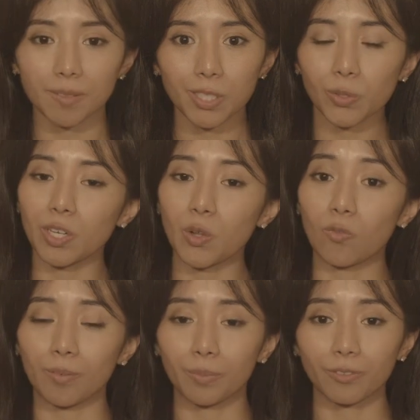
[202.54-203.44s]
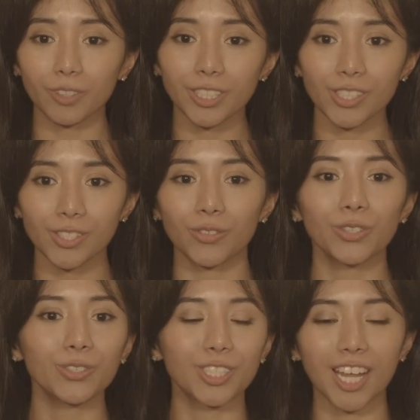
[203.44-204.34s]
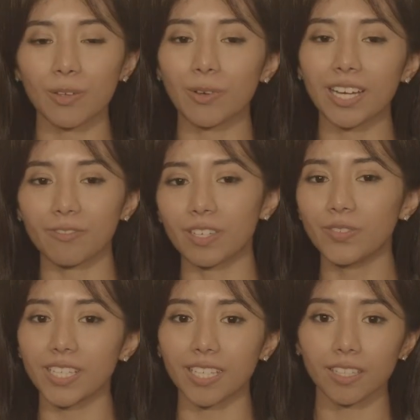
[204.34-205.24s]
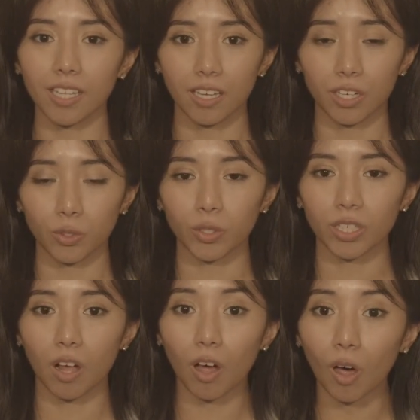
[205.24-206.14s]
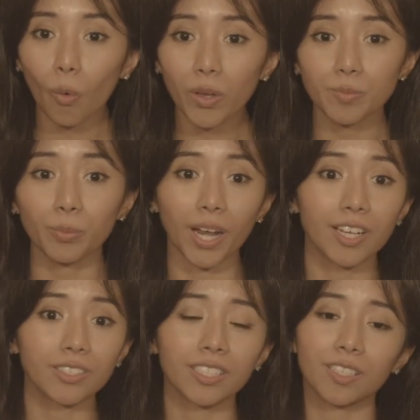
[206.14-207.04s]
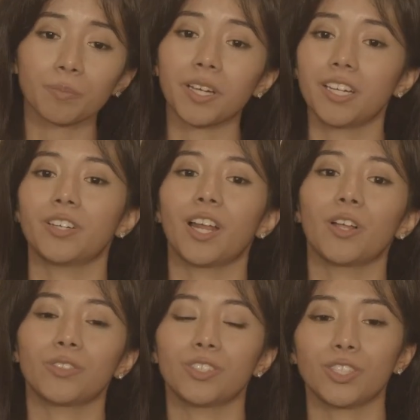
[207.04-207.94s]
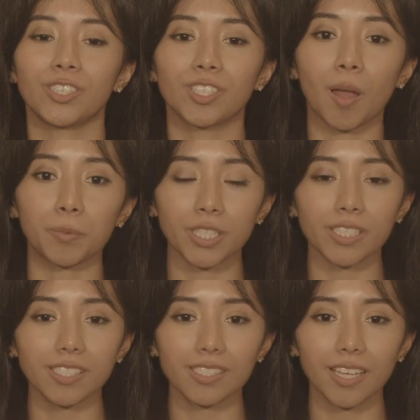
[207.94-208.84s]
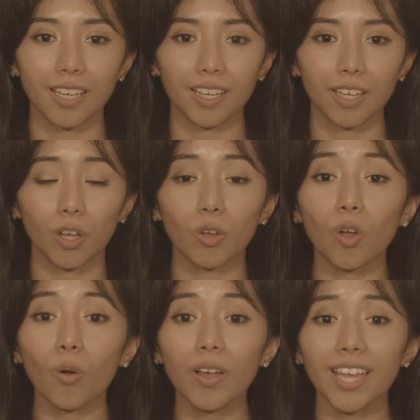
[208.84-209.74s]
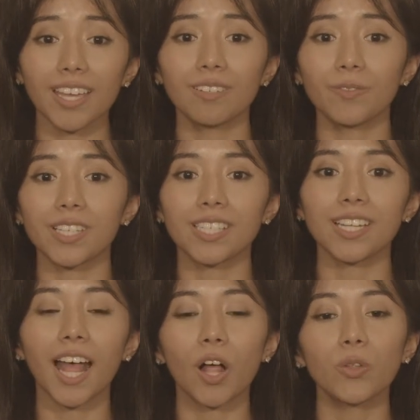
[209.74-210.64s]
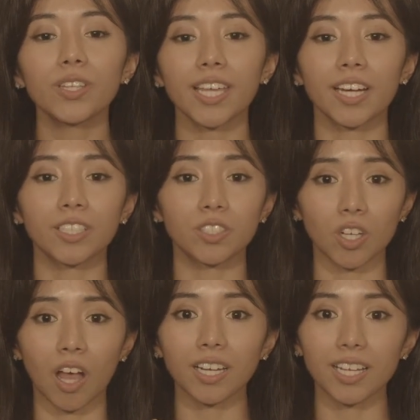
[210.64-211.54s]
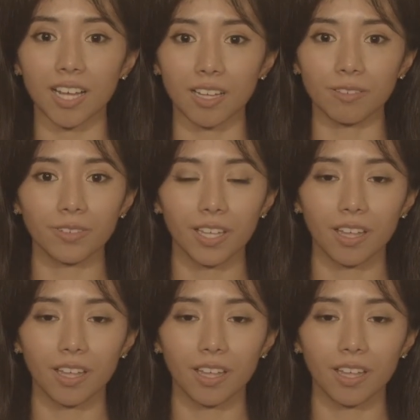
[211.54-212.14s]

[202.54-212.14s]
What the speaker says: is between November 1st through January 15th, you can always browse and compare your health insurance options. Go ahead and visit healthcare.gov.